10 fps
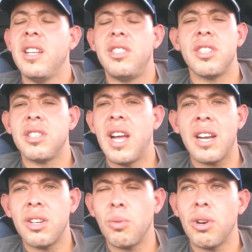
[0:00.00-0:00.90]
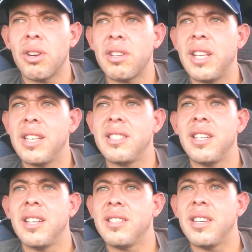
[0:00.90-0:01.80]
just not gonna work. That's
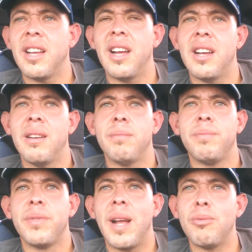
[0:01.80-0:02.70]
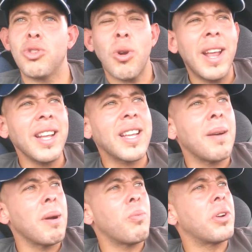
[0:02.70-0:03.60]
it. Um, I'm trying to
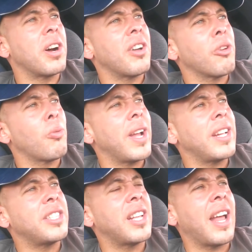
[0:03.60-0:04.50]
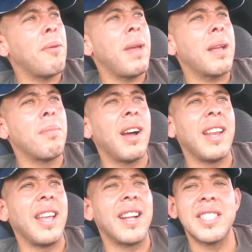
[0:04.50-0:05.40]
come up with other ways that I make
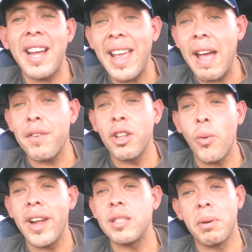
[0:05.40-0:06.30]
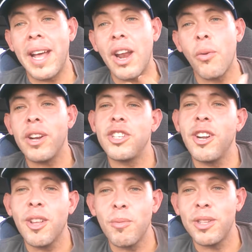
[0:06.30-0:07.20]
money because I have other ways, but I don't want to
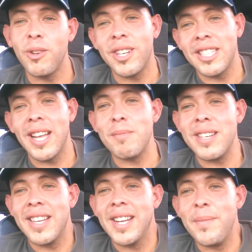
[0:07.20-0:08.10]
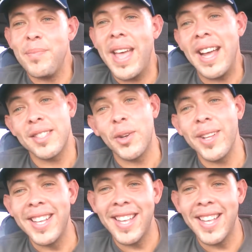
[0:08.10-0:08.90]
share them with you because I'm a um, asshole.